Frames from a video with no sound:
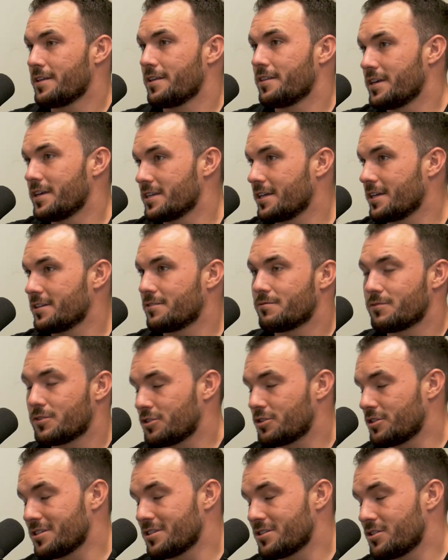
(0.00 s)
that
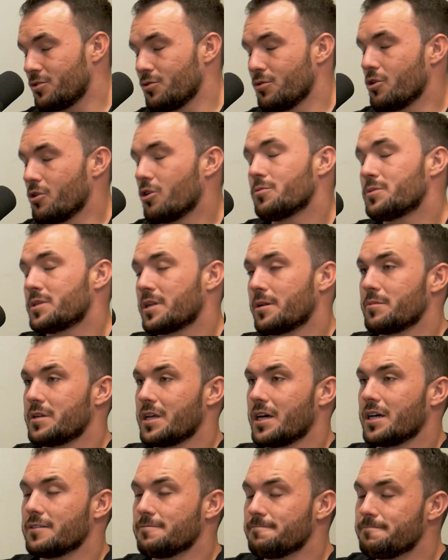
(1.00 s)
just 2 gulps and
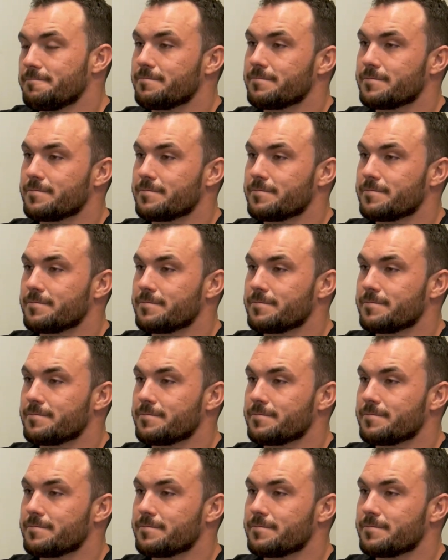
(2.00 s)
I'm done.